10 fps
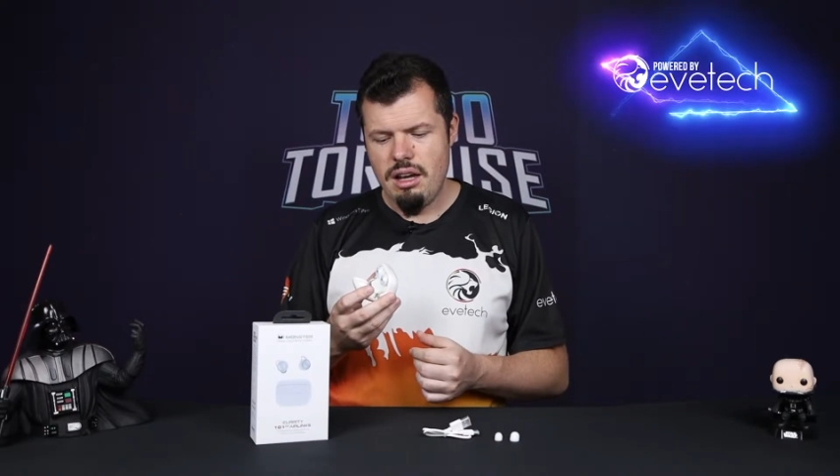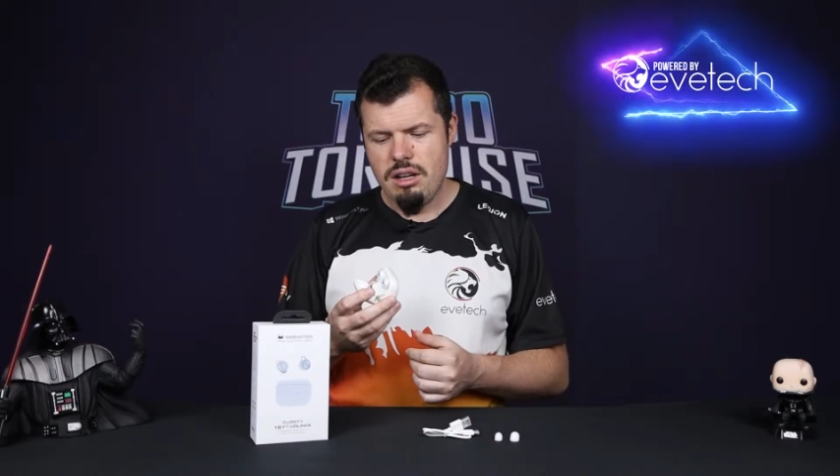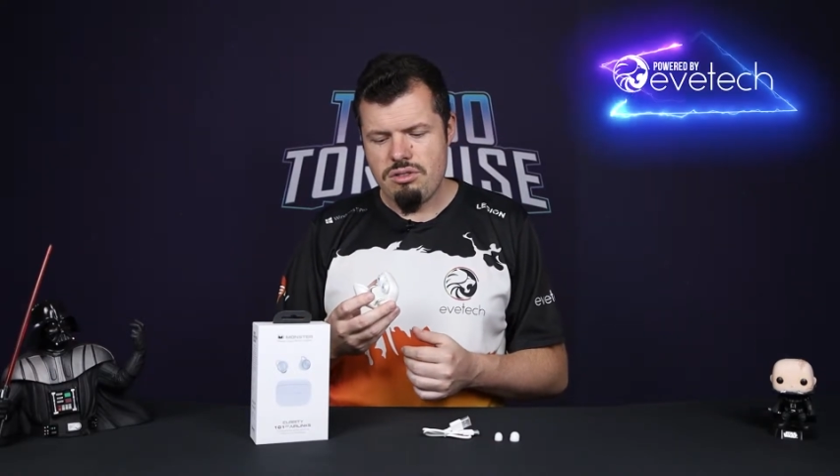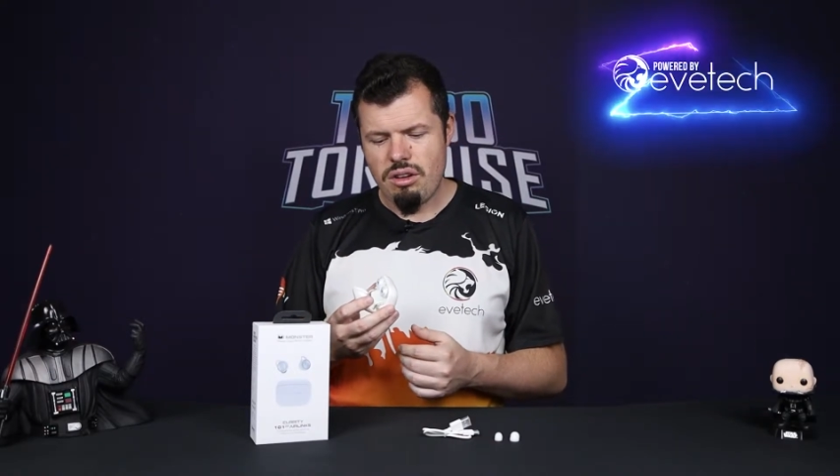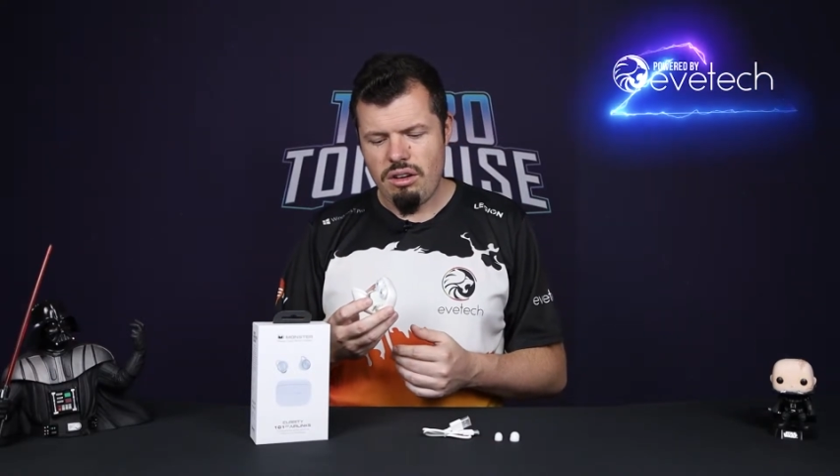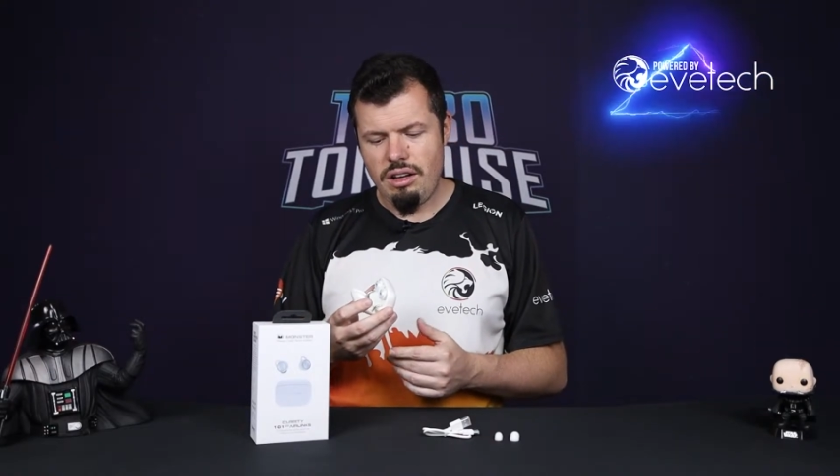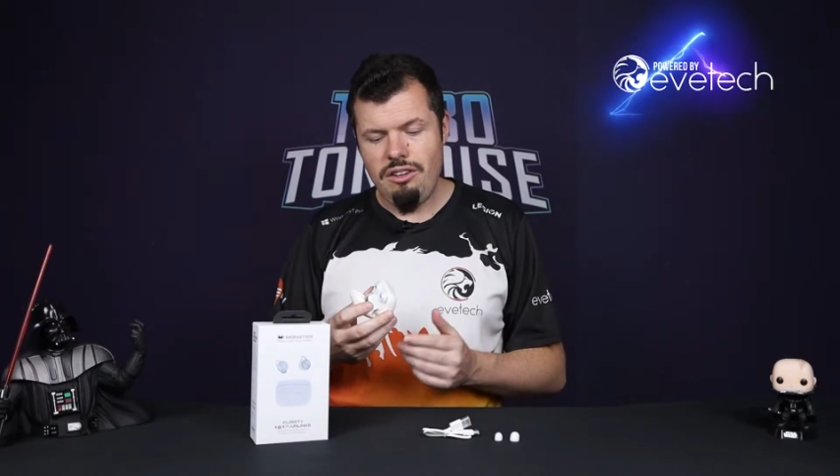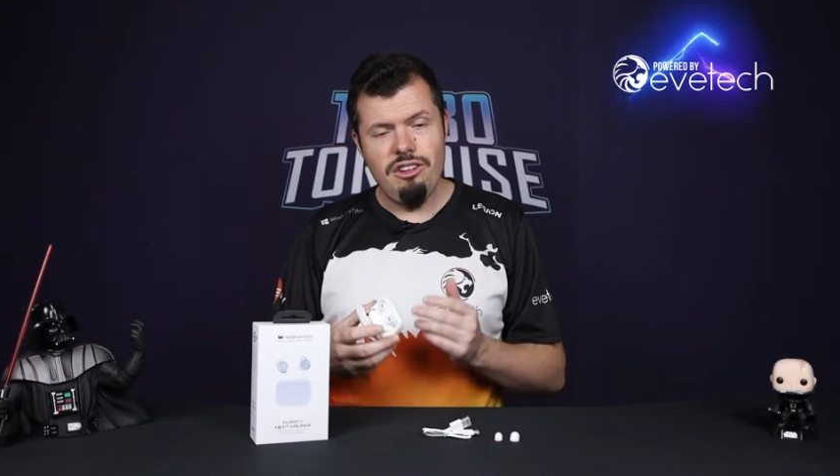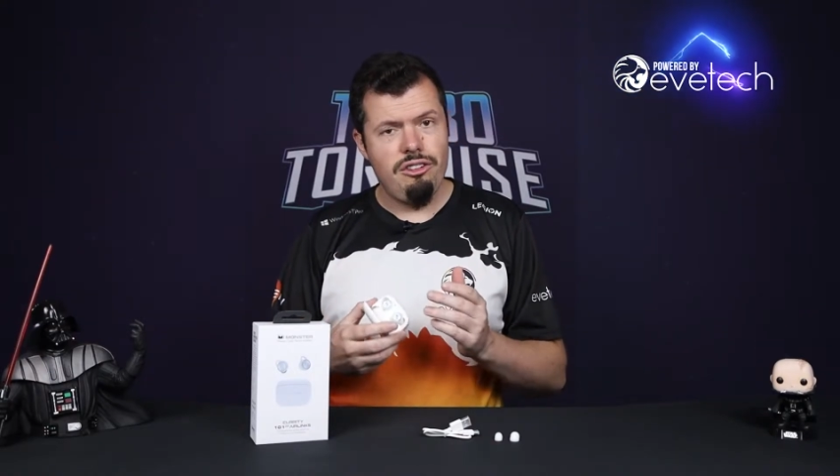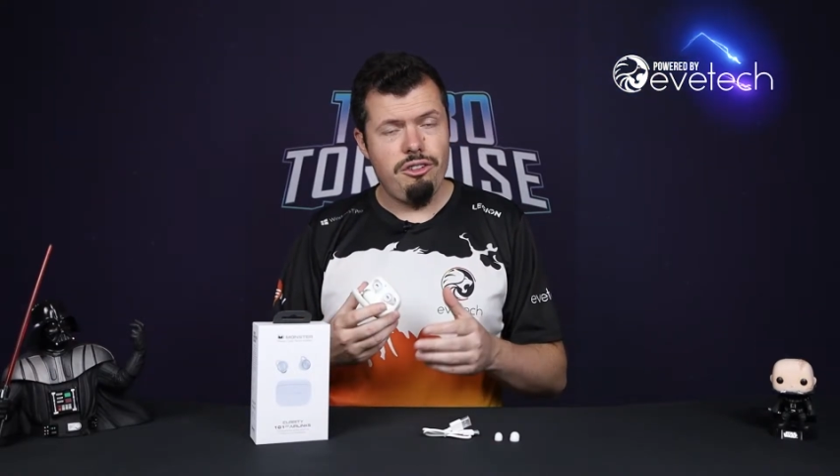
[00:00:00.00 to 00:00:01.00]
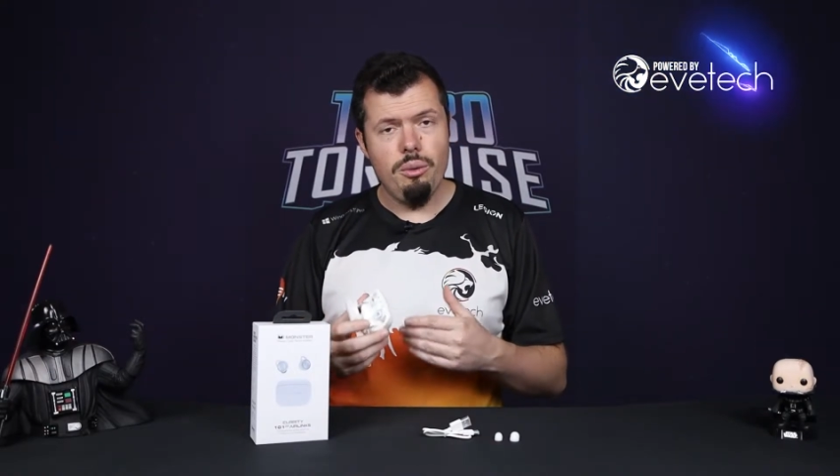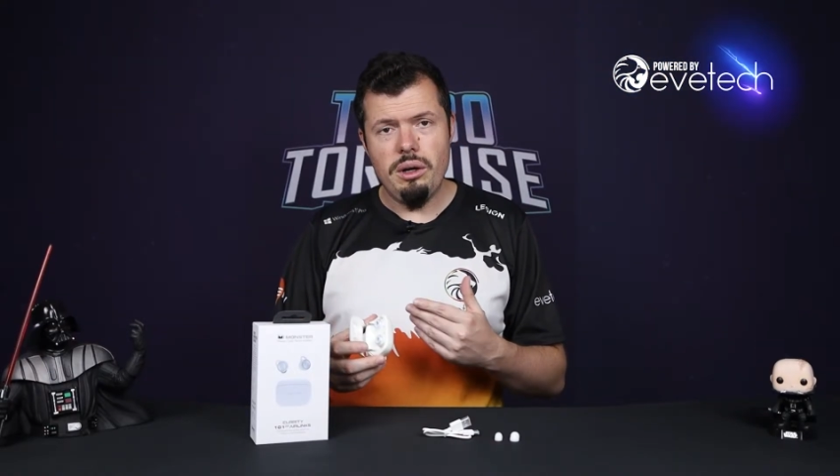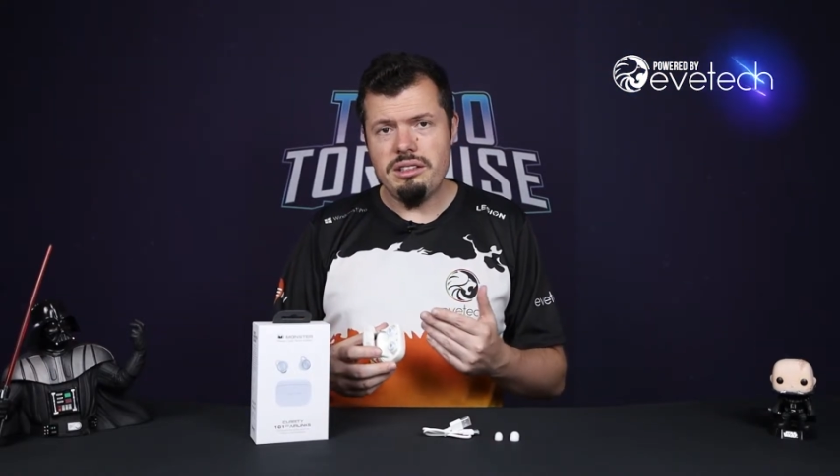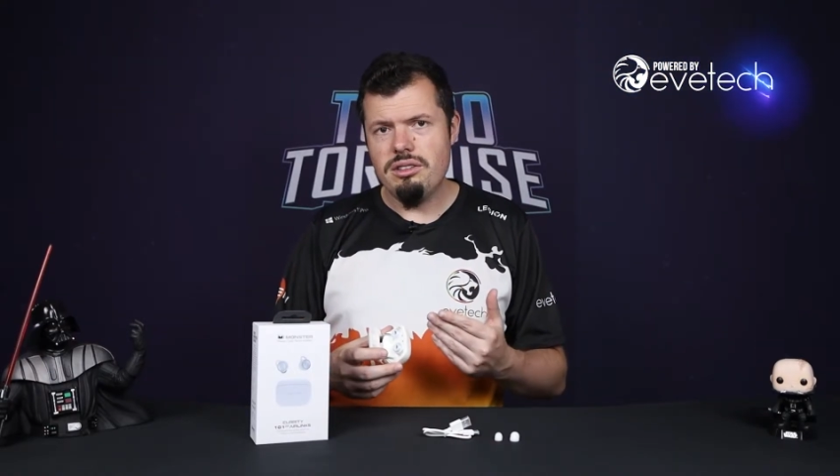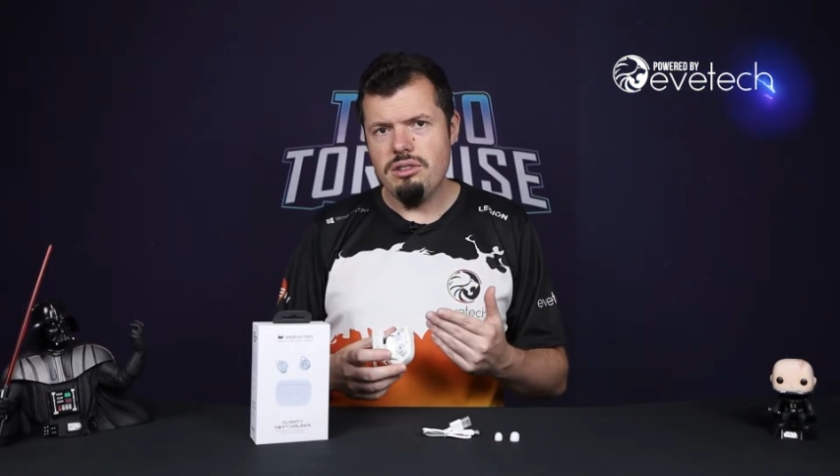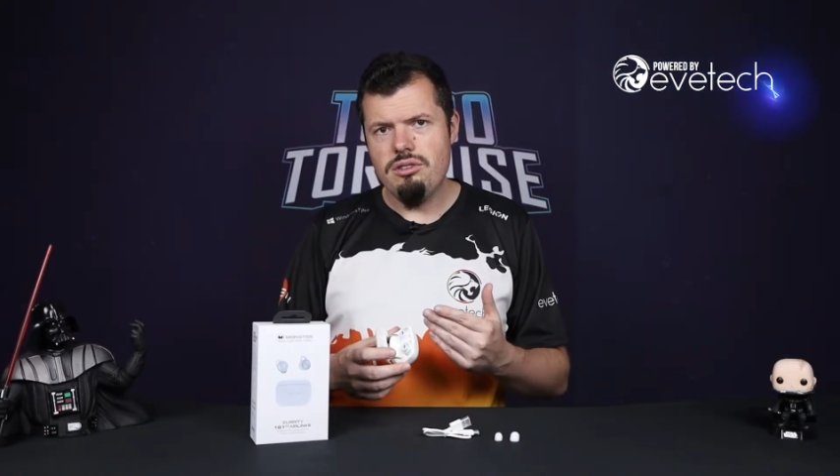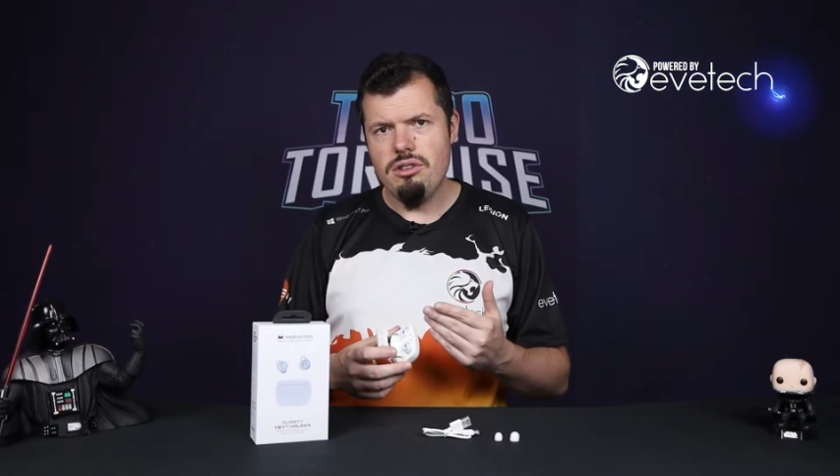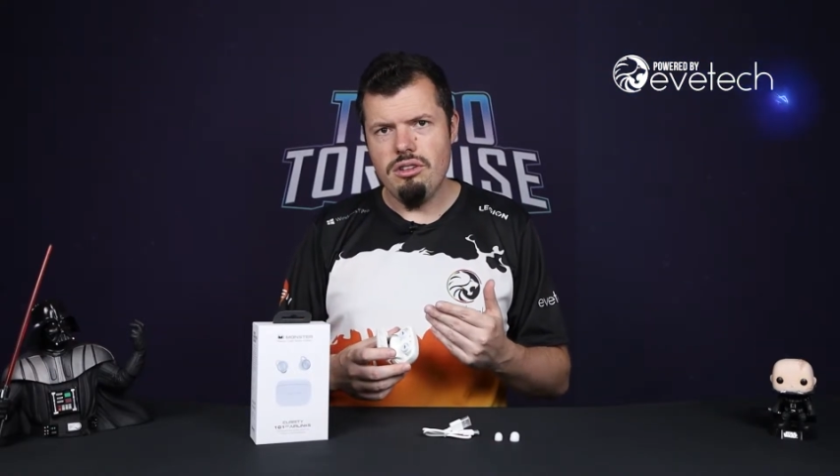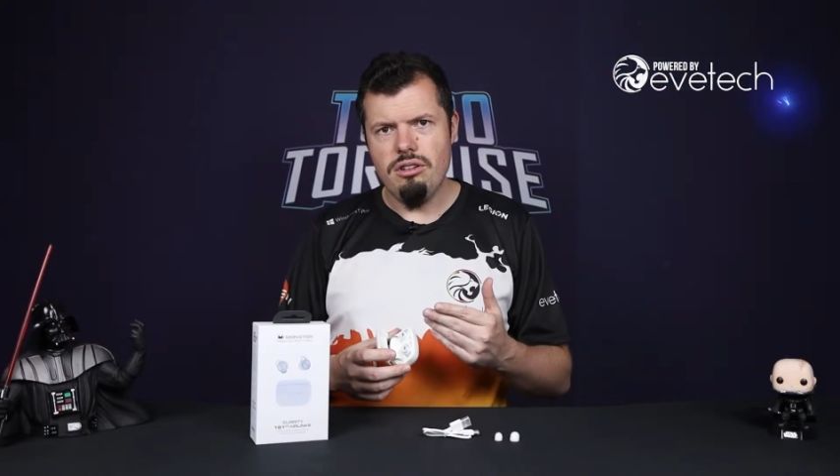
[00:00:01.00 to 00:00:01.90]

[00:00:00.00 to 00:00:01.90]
So even if you wanted to,